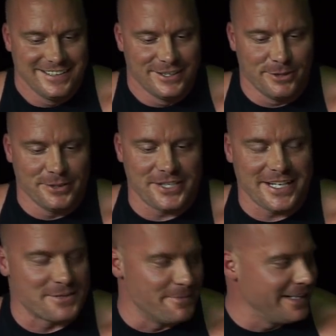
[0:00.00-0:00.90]
Almost
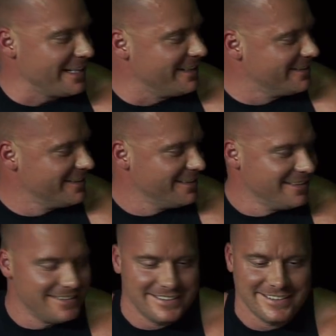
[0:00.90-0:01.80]
has many.
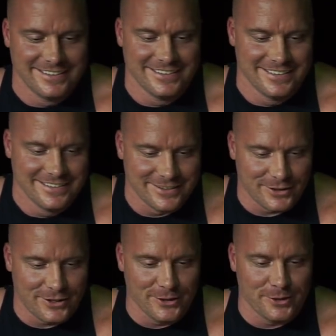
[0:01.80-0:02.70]
They're
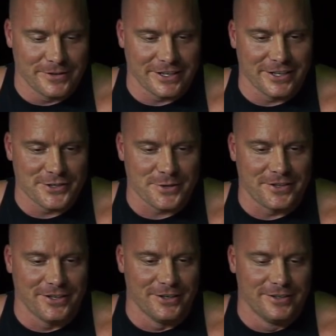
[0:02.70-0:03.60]
all over the country, too.